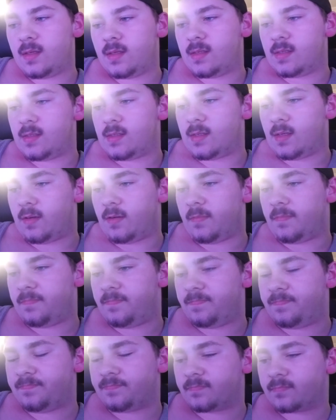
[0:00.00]
So
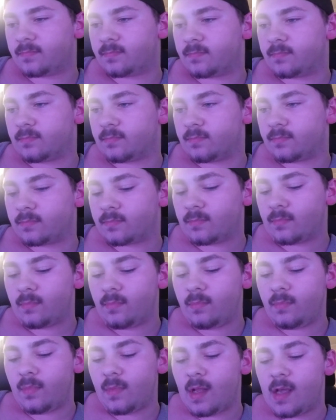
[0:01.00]

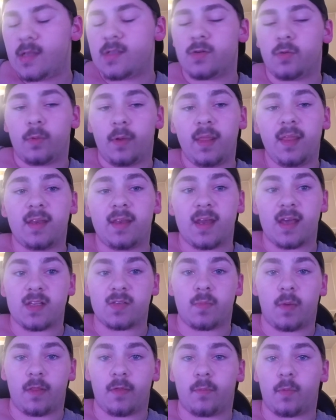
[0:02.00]
it's a really nice
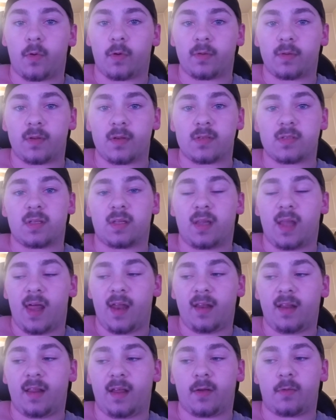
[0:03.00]
motherboard. There's a lot
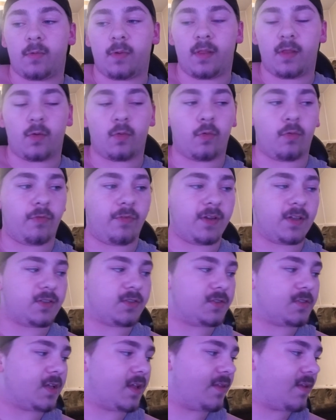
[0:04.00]
of like really cool
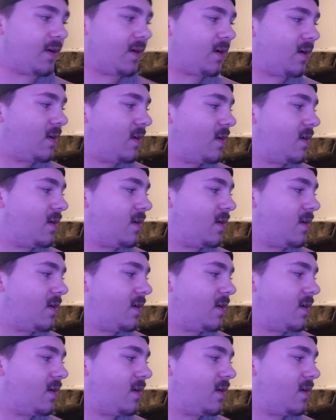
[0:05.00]
features on there.